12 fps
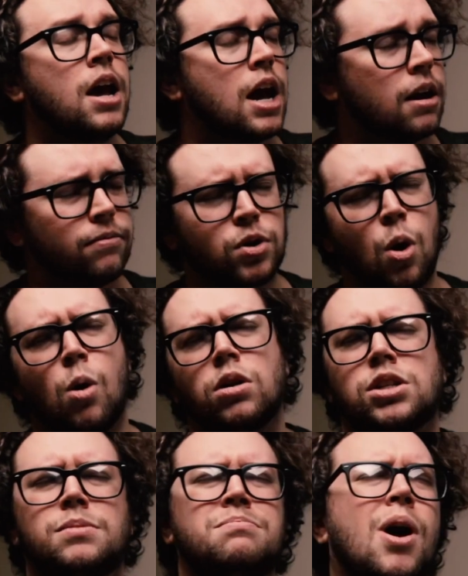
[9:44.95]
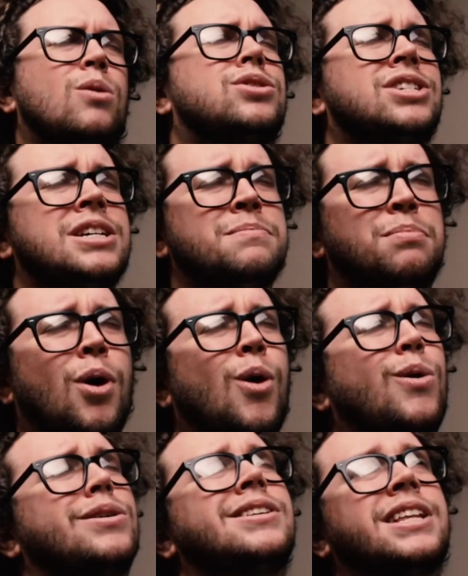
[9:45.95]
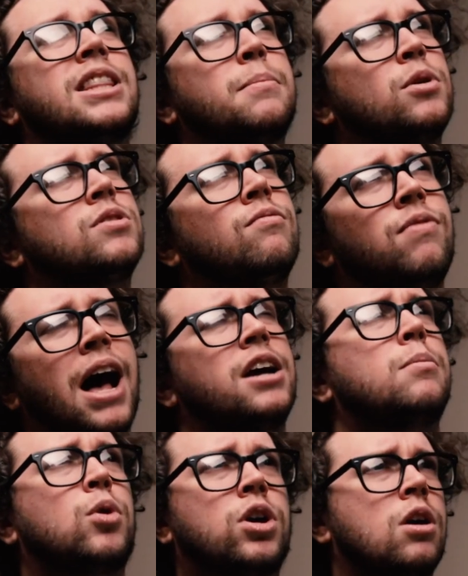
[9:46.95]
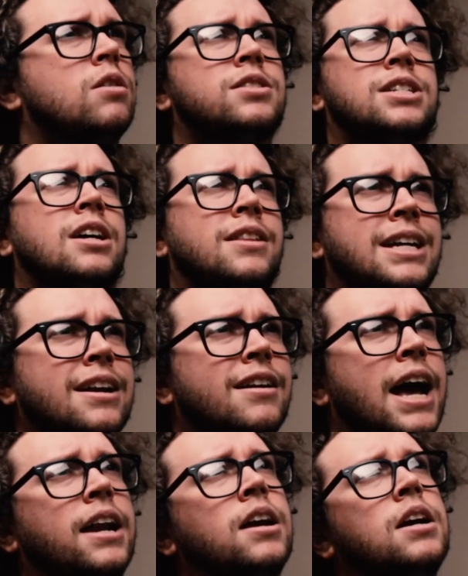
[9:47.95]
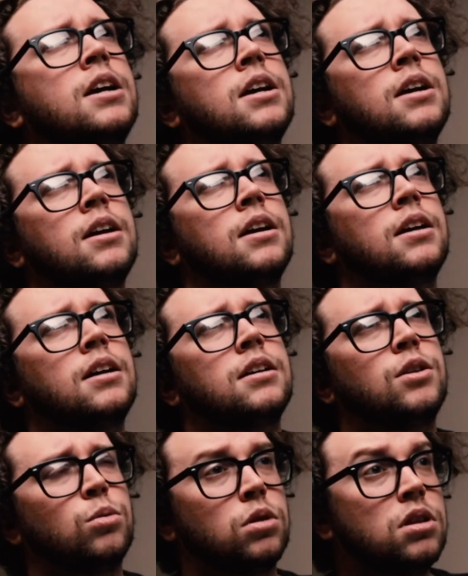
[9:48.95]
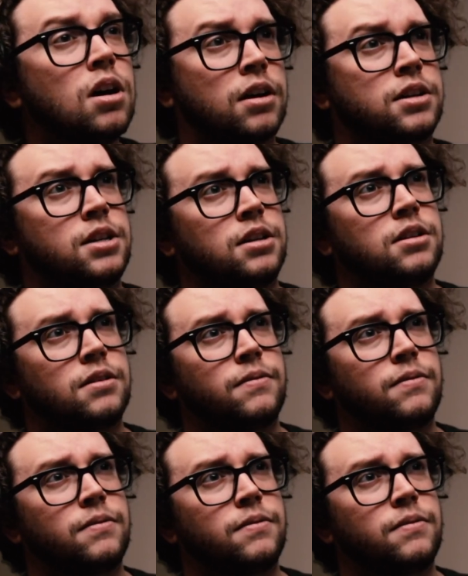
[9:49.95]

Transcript: And of course, most importantly, the most valuable currency on the internet, you looked.